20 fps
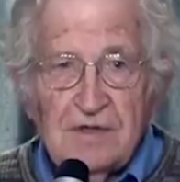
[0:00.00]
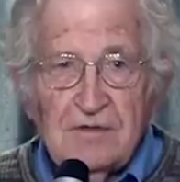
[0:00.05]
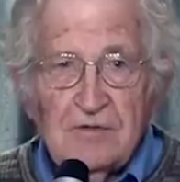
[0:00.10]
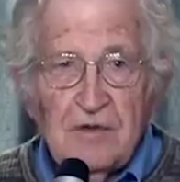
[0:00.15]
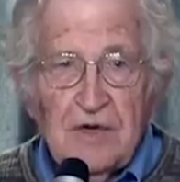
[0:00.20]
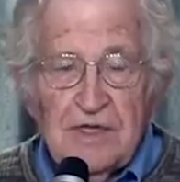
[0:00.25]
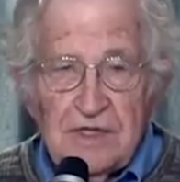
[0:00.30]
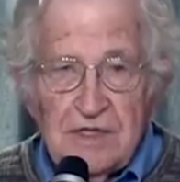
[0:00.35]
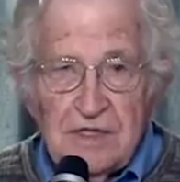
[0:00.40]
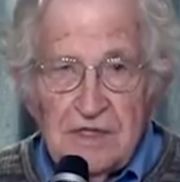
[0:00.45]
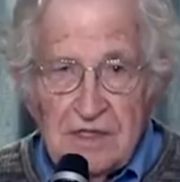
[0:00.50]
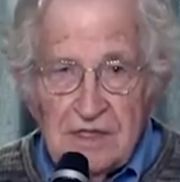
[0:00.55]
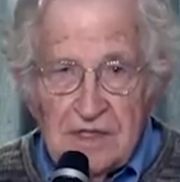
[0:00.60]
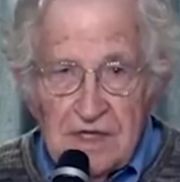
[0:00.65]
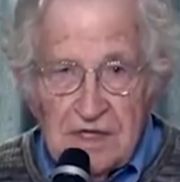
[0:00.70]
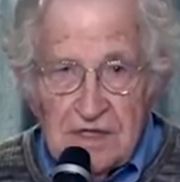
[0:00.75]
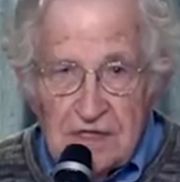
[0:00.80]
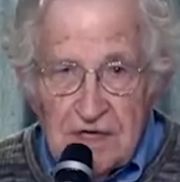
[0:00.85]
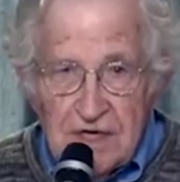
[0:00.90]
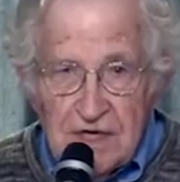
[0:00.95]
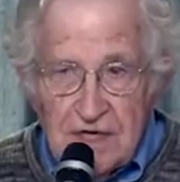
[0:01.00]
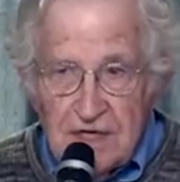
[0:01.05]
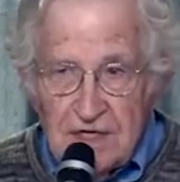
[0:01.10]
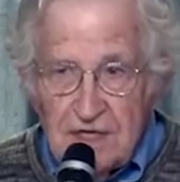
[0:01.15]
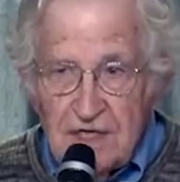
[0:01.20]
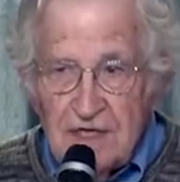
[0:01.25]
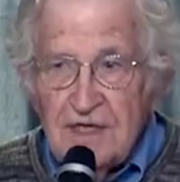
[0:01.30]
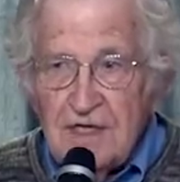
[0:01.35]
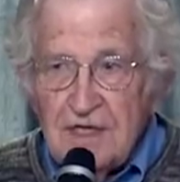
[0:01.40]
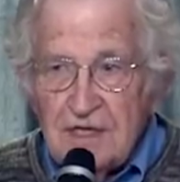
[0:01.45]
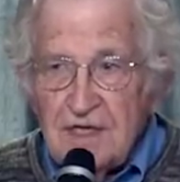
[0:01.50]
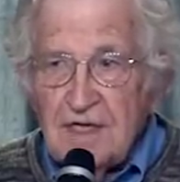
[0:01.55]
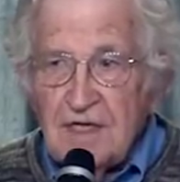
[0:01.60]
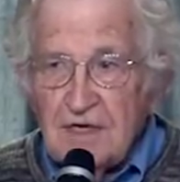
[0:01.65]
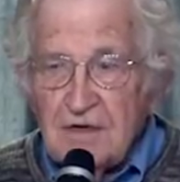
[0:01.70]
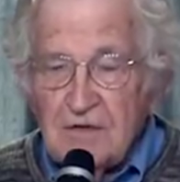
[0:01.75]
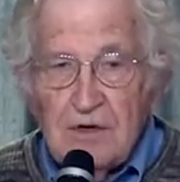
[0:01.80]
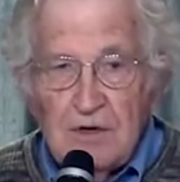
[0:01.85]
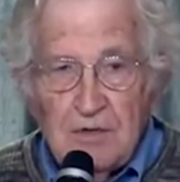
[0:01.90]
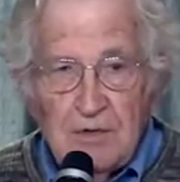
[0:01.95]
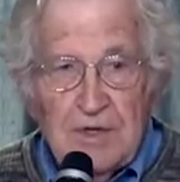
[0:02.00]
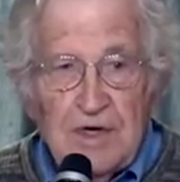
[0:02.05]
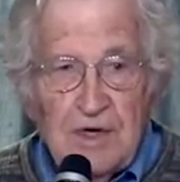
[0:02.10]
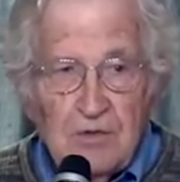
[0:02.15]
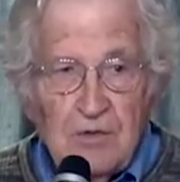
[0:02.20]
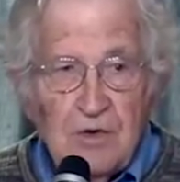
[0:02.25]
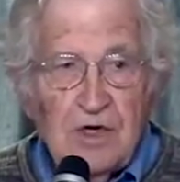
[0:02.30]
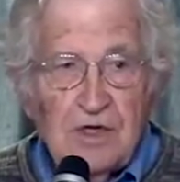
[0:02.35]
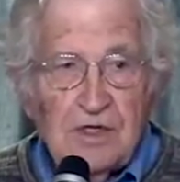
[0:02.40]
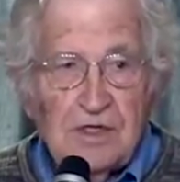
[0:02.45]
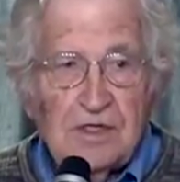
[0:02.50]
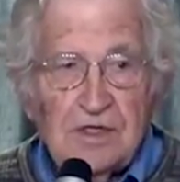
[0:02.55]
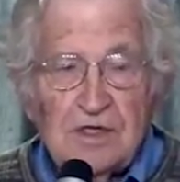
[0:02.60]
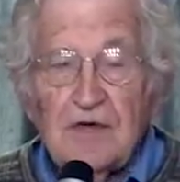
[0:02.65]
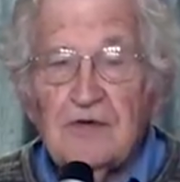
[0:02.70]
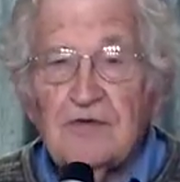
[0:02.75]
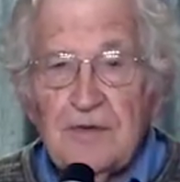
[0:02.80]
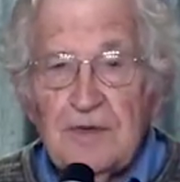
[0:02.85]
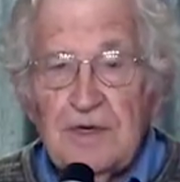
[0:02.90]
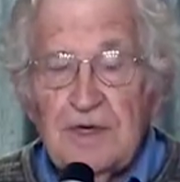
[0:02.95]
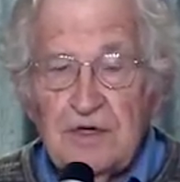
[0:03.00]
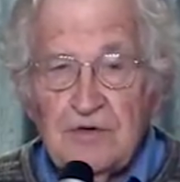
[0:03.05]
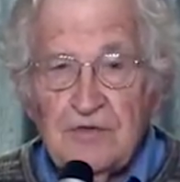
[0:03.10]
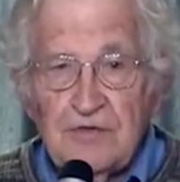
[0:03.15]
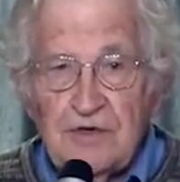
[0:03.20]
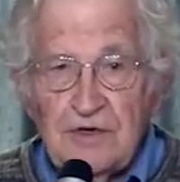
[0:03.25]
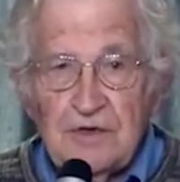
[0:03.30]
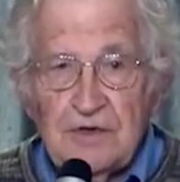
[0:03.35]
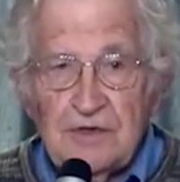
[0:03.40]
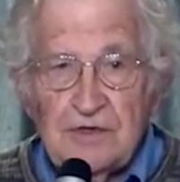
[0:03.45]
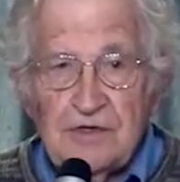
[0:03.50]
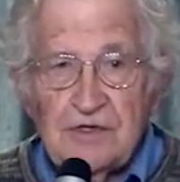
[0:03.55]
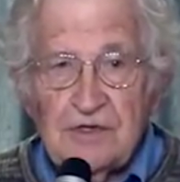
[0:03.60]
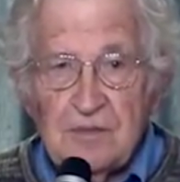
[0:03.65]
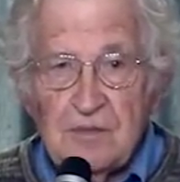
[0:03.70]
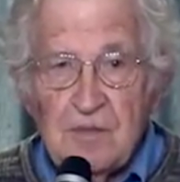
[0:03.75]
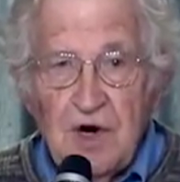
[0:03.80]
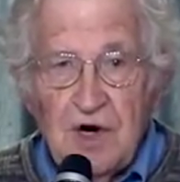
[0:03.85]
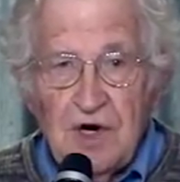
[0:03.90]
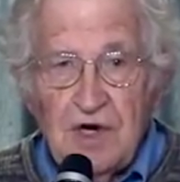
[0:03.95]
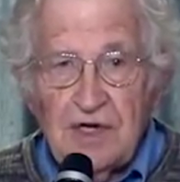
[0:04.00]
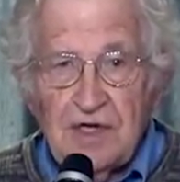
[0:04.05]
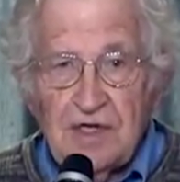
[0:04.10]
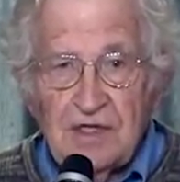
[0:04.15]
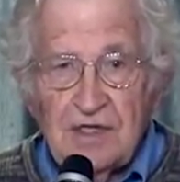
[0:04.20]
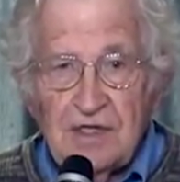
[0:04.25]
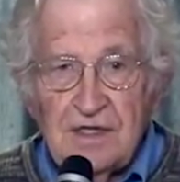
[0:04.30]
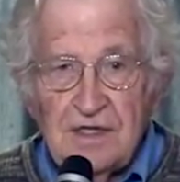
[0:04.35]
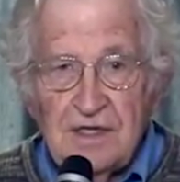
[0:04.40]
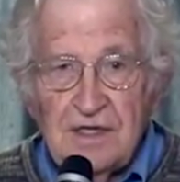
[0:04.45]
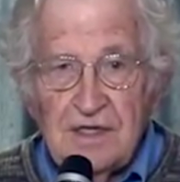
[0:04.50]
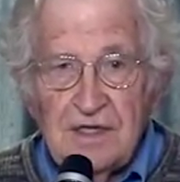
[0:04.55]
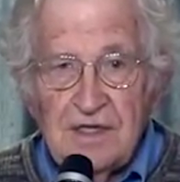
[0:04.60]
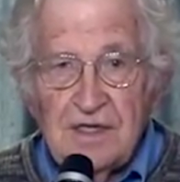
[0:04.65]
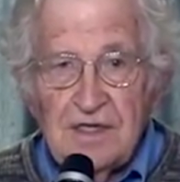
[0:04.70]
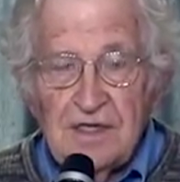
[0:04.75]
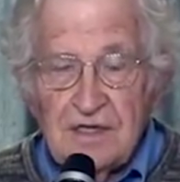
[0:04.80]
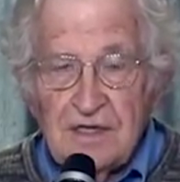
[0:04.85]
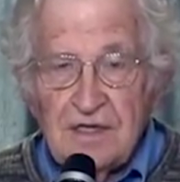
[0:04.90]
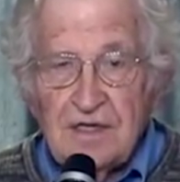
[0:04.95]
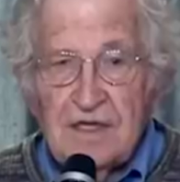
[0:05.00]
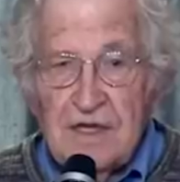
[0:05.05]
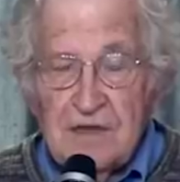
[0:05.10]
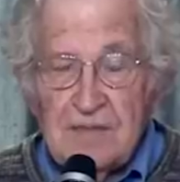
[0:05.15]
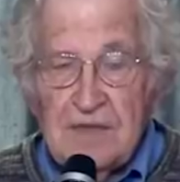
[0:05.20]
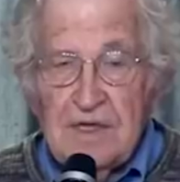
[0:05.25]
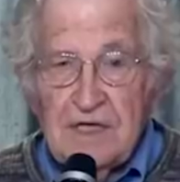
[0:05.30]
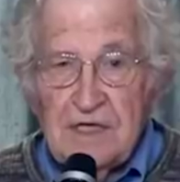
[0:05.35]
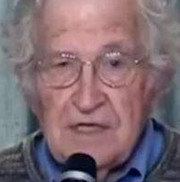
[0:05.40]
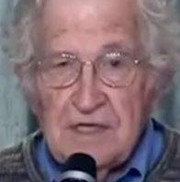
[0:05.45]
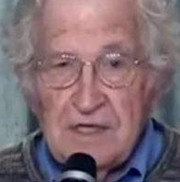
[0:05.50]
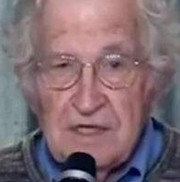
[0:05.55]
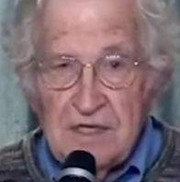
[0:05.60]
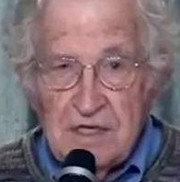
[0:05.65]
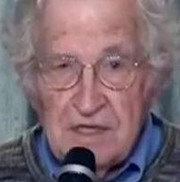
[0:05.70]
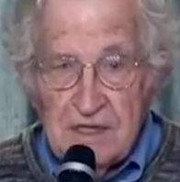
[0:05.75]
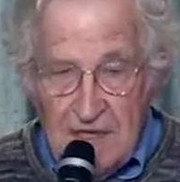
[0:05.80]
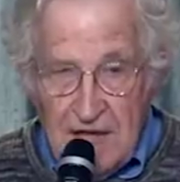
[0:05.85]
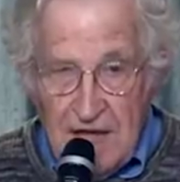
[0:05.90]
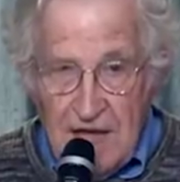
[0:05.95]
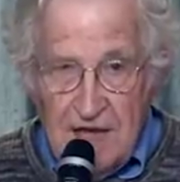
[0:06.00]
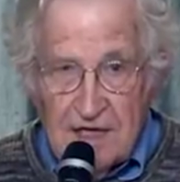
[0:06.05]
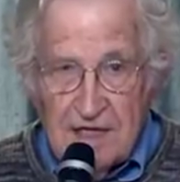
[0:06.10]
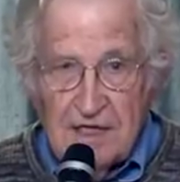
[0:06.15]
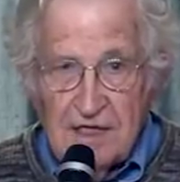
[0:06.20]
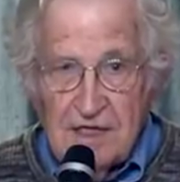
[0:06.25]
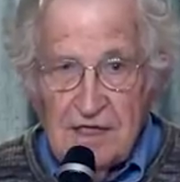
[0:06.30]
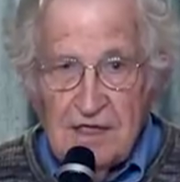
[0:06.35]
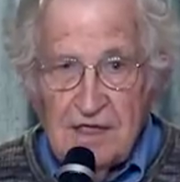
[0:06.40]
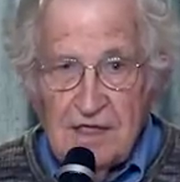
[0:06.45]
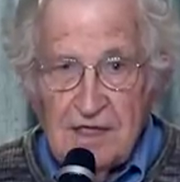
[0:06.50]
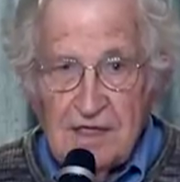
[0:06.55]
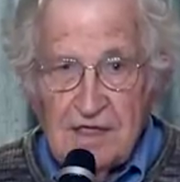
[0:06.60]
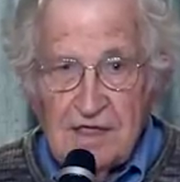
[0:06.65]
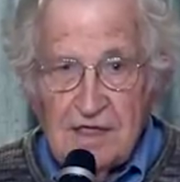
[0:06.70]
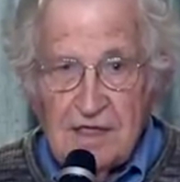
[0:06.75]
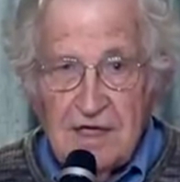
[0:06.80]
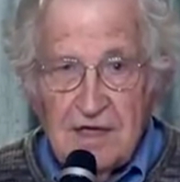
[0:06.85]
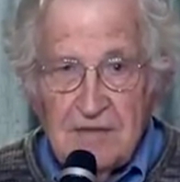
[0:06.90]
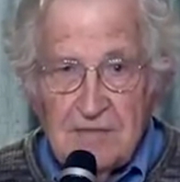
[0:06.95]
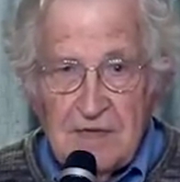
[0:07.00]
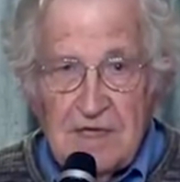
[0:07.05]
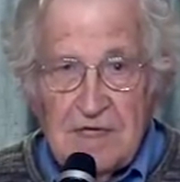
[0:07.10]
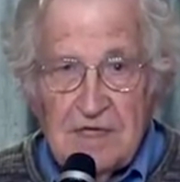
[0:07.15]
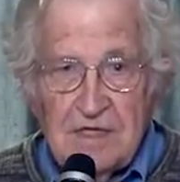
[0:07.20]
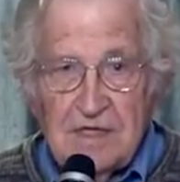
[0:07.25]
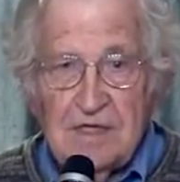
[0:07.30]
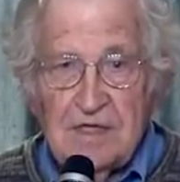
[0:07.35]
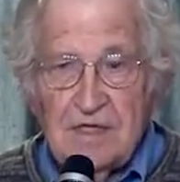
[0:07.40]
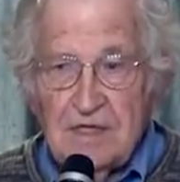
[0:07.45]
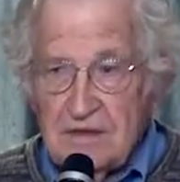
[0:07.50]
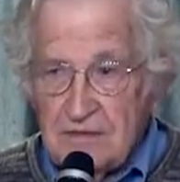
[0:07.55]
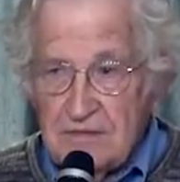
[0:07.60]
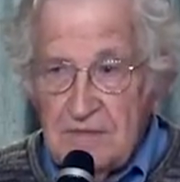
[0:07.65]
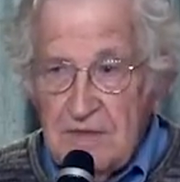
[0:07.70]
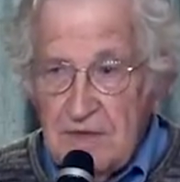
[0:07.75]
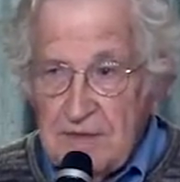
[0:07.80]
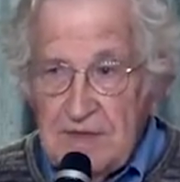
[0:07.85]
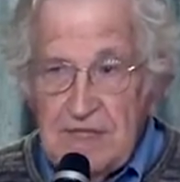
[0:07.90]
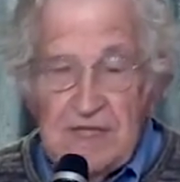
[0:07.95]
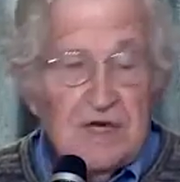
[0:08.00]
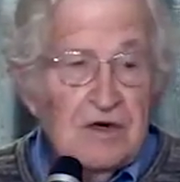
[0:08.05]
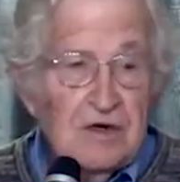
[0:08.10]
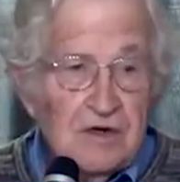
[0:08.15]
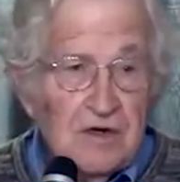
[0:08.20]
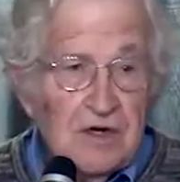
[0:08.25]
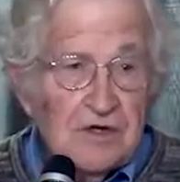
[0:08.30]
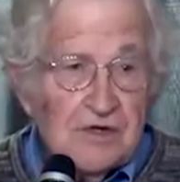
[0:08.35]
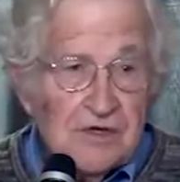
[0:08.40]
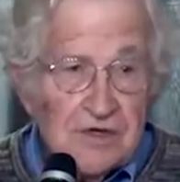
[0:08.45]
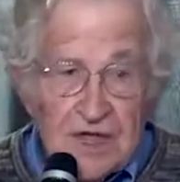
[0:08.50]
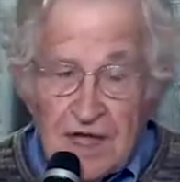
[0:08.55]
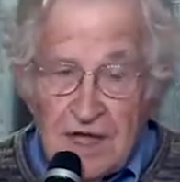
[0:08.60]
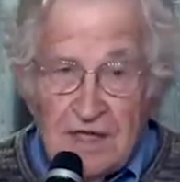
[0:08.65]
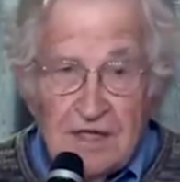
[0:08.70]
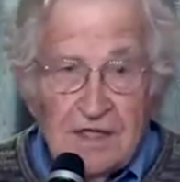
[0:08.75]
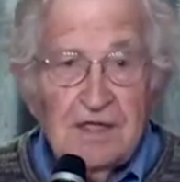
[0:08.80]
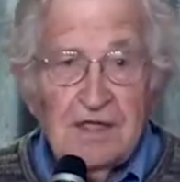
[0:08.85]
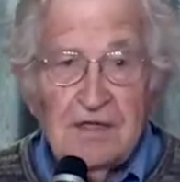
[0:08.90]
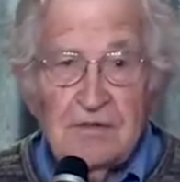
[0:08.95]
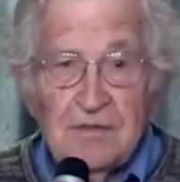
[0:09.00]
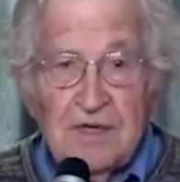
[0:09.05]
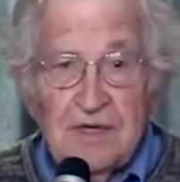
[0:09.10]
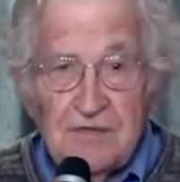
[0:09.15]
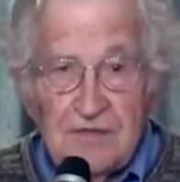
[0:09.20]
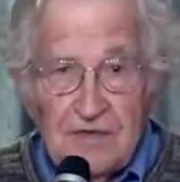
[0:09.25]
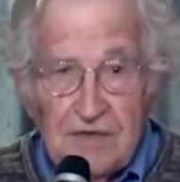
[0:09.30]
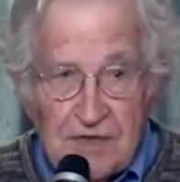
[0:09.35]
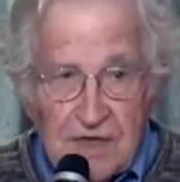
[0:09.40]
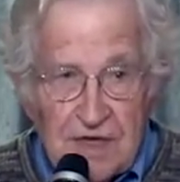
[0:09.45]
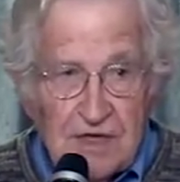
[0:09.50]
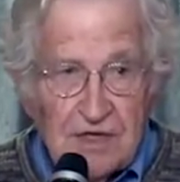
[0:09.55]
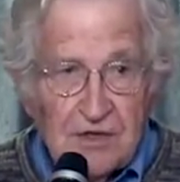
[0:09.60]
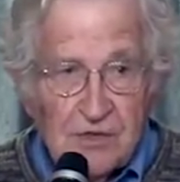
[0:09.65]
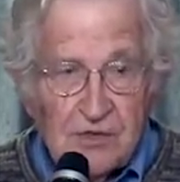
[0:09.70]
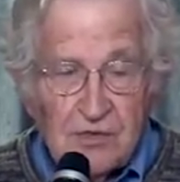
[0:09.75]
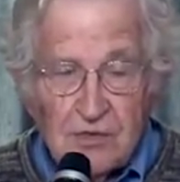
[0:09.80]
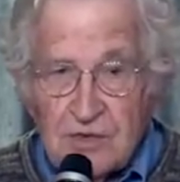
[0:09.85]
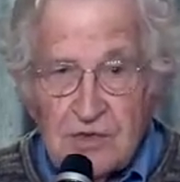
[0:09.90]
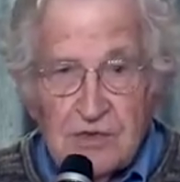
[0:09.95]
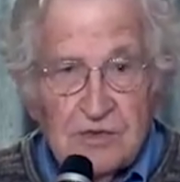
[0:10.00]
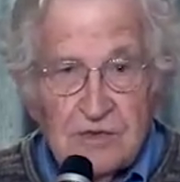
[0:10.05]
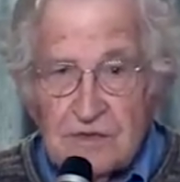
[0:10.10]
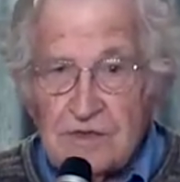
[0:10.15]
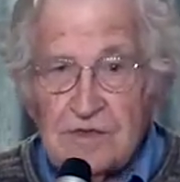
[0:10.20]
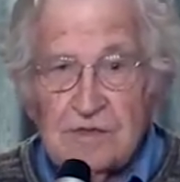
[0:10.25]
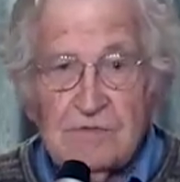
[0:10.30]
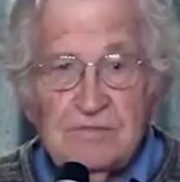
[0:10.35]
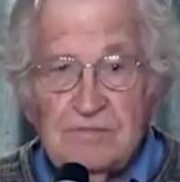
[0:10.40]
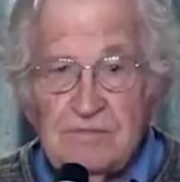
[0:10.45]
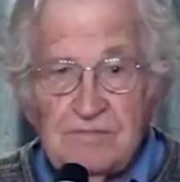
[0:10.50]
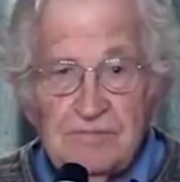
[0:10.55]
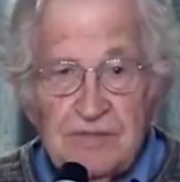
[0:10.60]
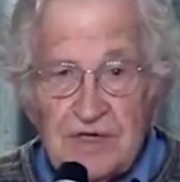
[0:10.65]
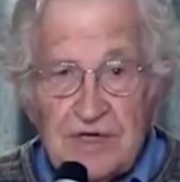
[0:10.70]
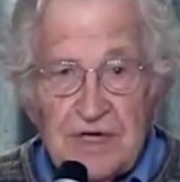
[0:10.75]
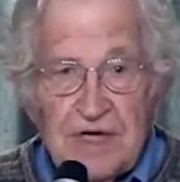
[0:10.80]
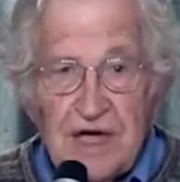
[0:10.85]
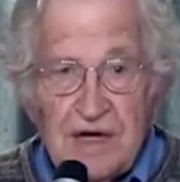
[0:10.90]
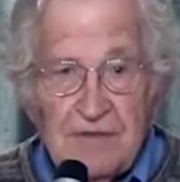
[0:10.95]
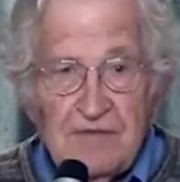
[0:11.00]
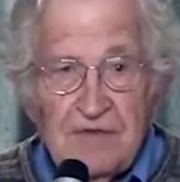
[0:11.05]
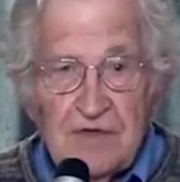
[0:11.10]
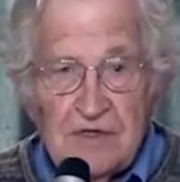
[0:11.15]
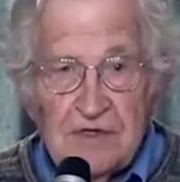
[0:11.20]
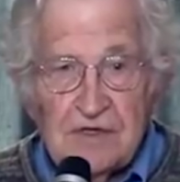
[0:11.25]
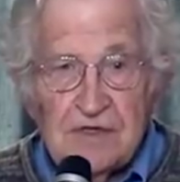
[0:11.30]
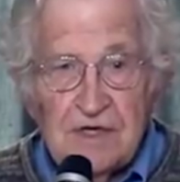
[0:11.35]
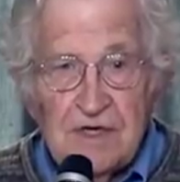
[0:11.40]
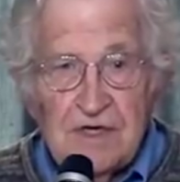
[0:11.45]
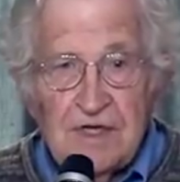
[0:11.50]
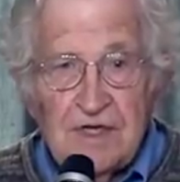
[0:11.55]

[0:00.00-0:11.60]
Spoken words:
When they say, well, we don't want government interference in the market, they mean that. They mean, maybe they don't understand it, but if you think it through, it's pretty obvious.